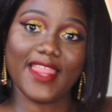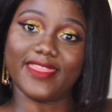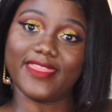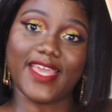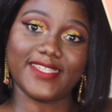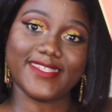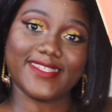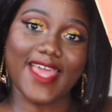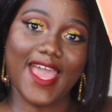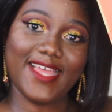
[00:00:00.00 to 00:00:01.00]
That's
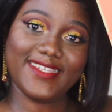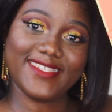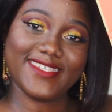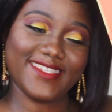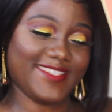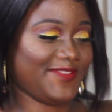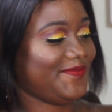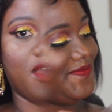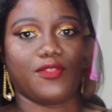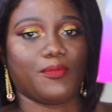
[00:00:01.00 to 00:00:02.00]
that.
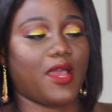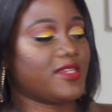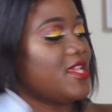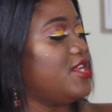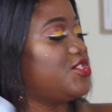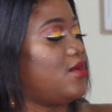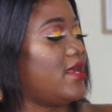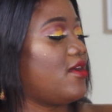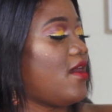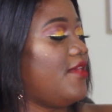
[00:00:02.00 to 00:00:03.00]
Took out the box. So
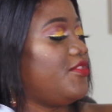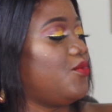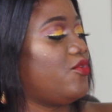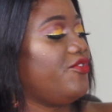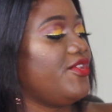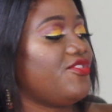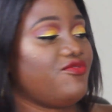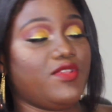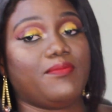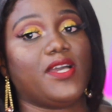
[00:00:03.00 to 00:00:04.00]
I got the Warrior
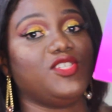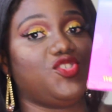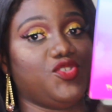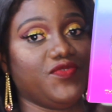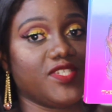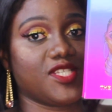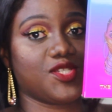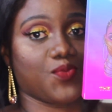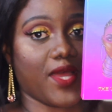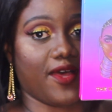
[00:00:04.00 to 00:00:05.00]
3 by Juvia'S
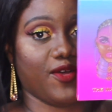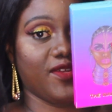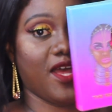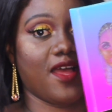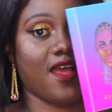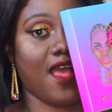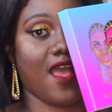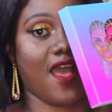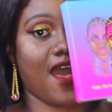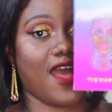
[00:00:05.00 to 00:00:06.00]
as well.
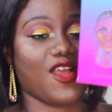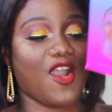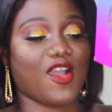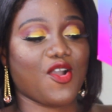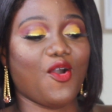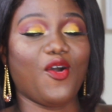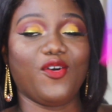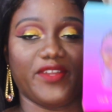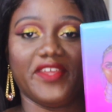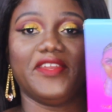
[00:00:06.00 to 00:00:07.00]
I got
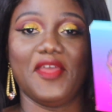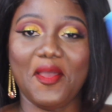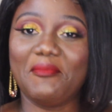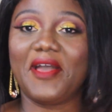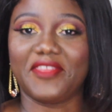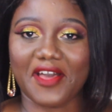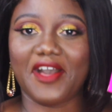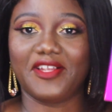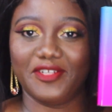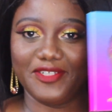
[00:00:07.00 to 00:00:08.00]
called in by the
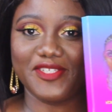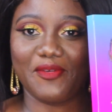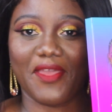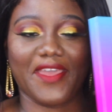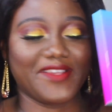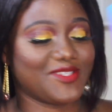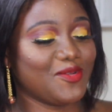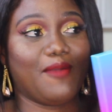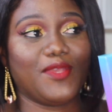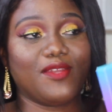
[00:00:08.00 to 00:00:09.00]
colors, okay?
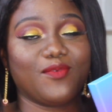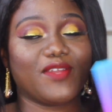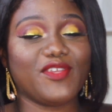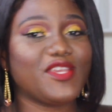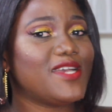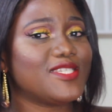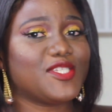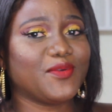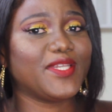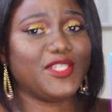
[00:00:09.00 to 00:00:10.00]
So, I mean, whatever you guys are
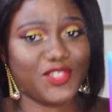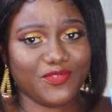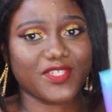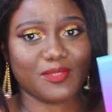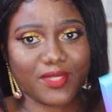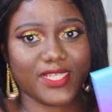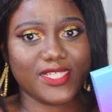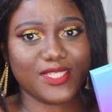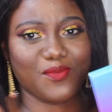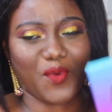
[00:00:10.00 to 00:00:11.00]
doing in Juvia'S
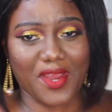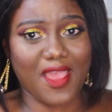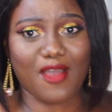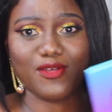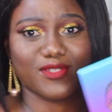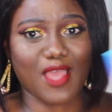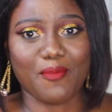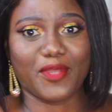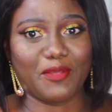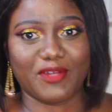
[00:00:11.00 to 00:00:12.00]
place, warehouse,
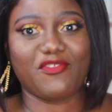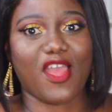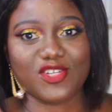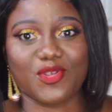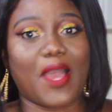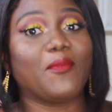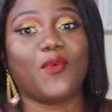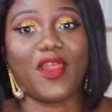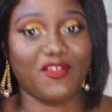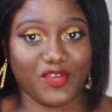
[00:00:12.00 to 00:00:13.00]
company, manufacturing,
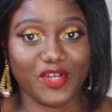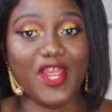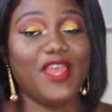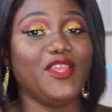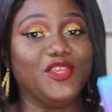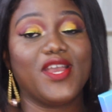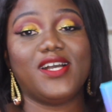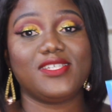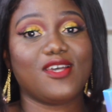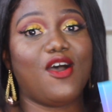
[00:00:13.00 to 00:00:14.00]
wherever, you
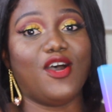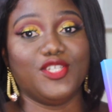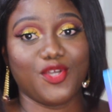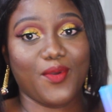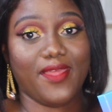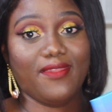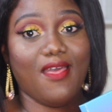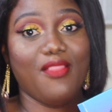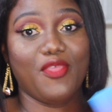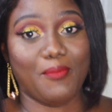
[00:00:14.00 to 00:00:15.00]
guys are
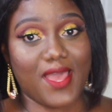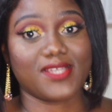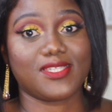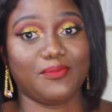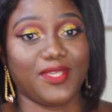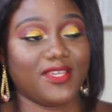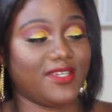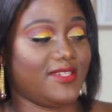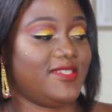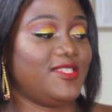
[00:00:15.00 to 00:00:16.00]
doing the best
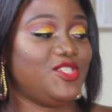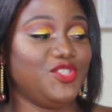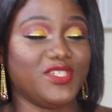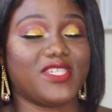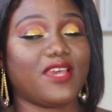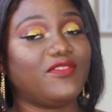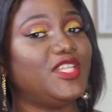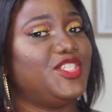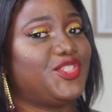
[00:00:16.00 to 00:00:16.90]
because you're definitely